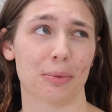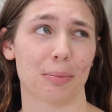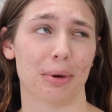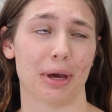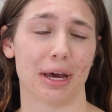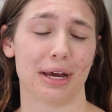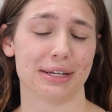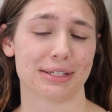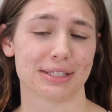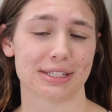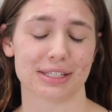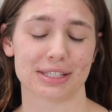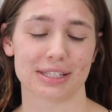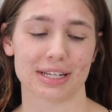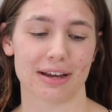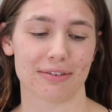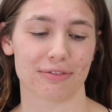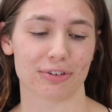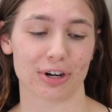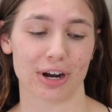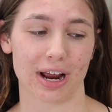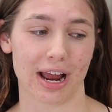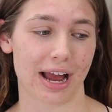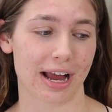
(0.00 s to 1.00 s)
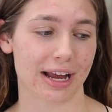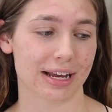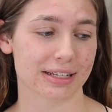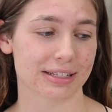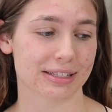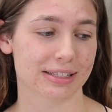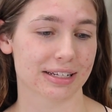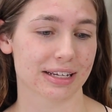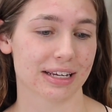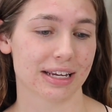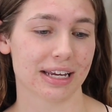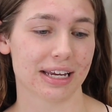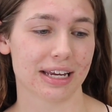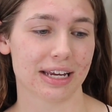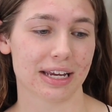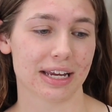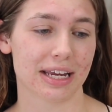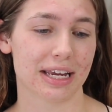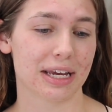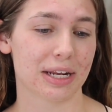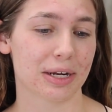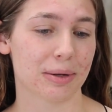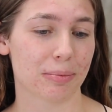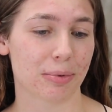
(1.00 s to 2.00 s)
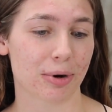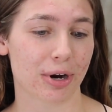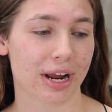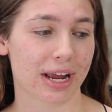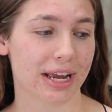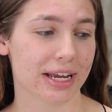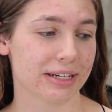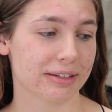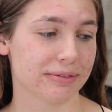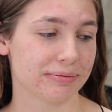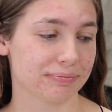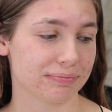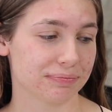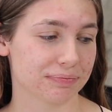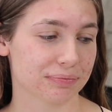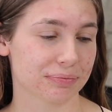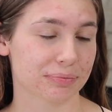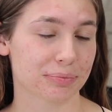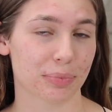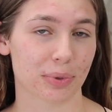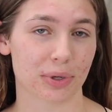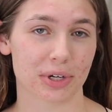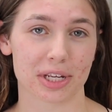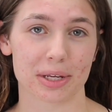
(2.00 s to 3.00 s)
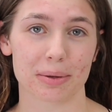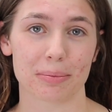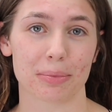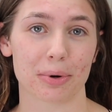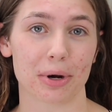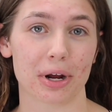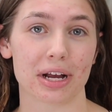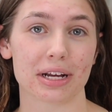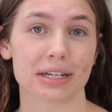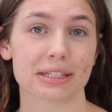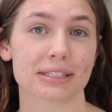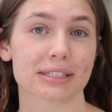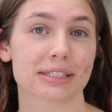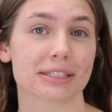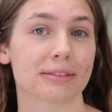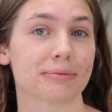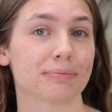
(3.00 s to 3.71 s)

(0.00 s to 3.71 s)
best it ever has in a braid. Pretty impressed.